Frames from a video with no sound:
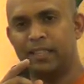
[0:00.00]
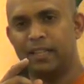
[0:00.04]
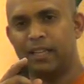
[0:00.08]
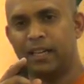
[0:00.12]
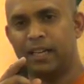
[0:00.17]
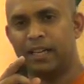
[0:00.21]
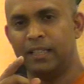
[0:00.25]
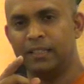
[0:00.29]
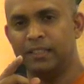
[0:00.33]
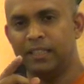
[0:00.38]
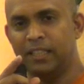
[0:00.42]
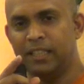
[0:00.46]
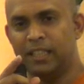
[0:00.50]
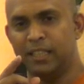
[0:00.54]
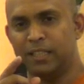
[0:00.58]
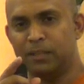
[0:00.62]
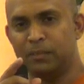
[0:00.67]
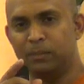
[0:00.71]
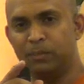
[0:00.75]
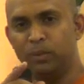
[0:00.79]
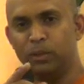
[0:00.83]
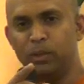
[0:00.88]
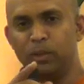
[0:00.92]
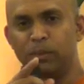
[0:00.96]
Either it is
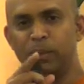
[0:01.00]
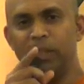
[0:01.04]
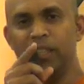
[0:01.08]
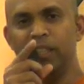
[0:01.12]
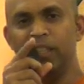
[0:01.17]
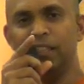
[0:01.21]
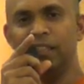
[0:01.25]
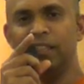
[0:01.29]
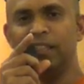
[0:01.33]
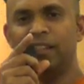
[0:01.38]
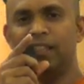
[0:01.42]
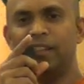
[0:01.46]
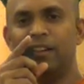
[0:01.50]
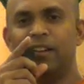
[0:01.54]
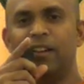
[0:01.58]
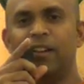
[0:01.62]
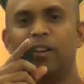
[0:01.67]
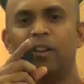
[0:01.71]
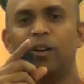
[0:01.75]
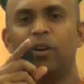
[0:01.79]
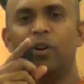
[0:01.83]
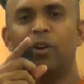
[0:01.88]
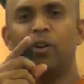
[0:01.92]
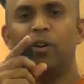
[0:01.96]
blooming
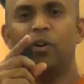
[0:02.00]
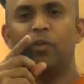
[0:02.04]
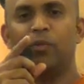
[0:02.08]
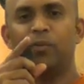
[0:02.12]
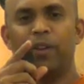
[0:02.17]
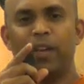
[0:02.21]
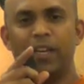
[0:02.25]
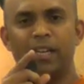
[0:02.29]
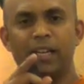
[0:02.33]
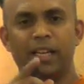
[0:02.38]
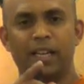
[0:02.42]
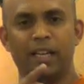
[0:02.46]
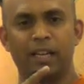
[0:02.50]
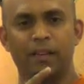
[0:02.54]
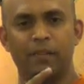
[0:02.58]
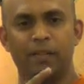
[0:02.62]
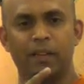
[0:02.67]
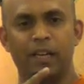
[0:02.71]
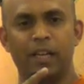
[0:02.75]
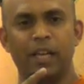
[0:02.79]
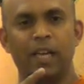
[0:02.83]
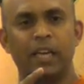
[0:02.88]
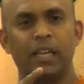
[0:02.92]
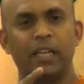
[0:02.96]
or fading
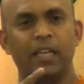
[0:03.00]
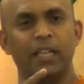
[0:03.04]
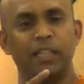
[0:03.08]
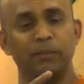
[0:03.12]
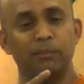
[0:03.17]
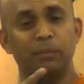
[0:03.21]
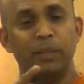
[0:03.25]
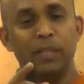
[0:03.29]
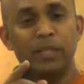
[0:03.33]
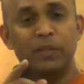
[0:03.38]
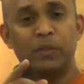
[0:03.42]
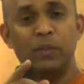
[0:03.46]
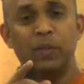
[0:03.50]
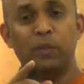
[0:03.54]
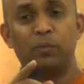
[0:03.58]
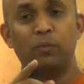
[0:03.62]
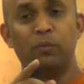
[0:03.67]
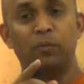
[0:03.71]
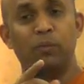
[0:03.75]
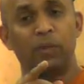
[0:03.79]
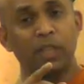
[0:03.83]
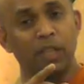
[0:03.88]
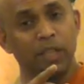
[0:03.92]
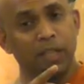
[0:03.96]
away. In
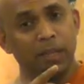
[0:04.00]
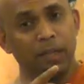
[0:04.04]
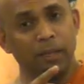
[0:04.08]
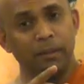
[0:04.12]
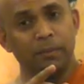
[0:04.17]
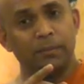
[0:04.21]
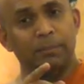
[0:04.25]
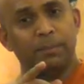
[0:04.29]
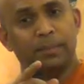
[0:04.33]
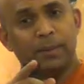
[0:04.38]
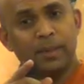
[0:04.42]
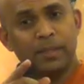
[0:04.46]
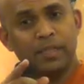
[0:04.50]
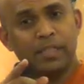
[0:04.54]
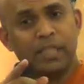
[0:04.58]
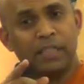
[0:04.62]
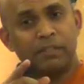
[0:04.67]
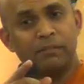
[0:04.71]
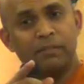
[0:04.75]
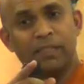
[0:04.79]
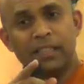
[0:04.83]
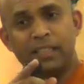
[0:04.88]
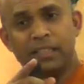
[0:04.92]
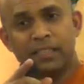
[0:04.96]
between, we
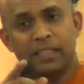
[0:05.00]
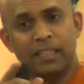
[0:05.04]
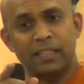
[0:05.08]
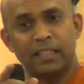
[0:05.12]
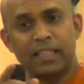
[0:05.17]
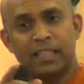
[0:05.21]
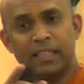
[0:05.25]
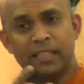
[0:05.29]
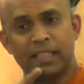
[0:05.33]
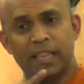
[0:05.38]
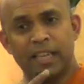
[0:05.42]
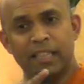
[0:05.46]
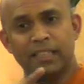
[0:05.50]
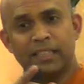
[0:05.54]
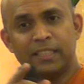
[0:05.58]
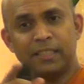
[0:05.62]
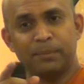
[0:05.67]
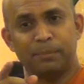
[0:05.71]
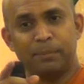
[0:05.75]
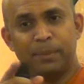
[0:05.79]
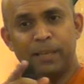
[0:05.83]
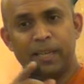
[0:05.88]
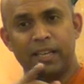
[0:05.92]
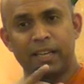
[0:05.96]
think that there's
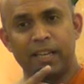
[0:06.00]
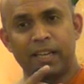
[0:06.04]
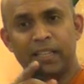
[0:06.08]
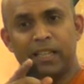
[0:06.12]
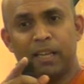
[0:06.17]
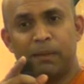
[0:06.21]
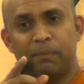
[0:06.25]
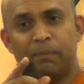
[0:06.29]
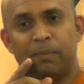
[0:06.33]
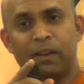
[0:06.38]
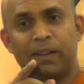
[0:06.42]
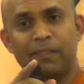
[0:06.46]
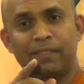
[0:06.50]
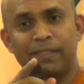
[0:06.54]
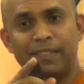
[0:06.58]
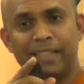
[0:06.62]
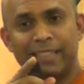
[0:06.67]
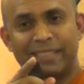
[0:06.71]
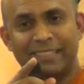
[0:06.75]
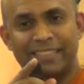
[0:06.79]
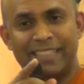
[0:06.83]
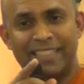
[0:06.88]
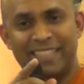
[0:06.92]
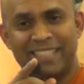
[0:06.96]
a period that flower
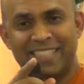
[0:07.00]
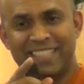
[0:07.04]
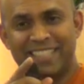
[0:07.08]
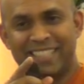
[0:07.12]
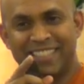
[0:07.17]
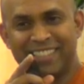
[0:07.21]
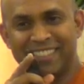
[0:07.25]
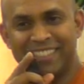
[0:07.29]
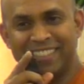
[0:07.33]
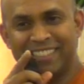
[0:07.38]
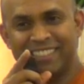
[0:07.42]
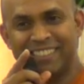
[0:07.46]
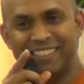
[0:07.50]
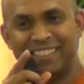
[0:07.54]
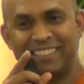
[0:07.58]
exists.